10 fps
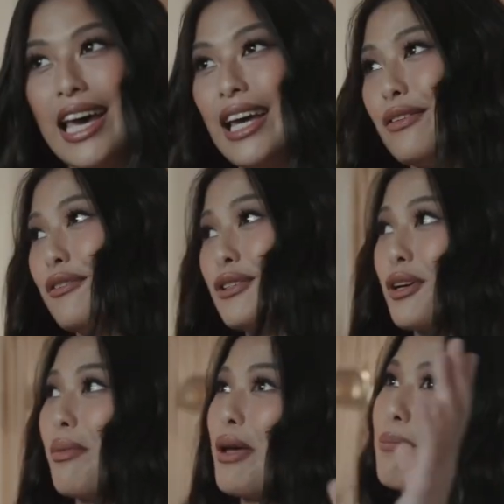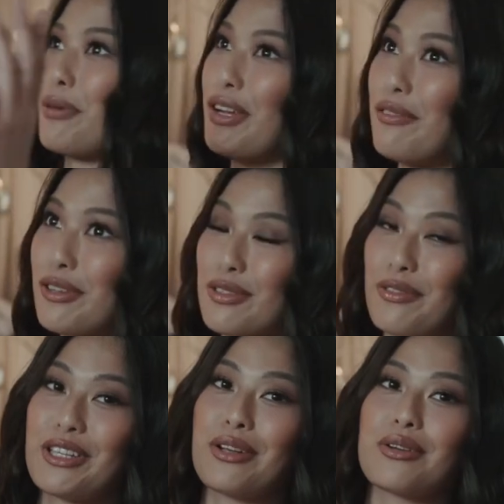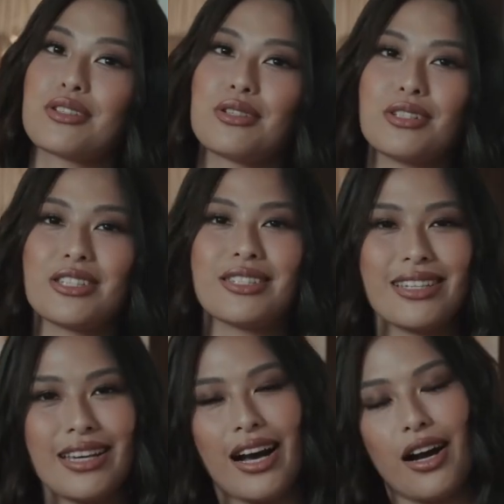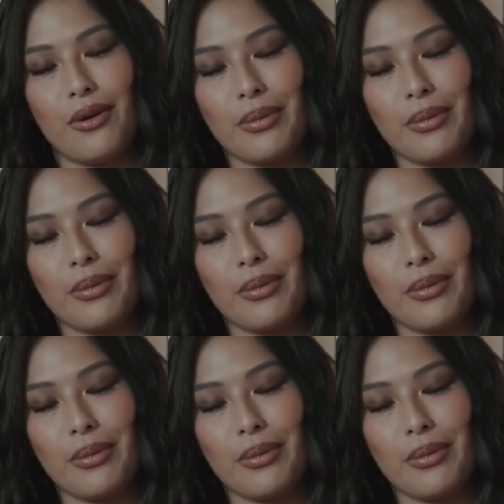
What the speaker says: And if you saw my previous videos, you'll see how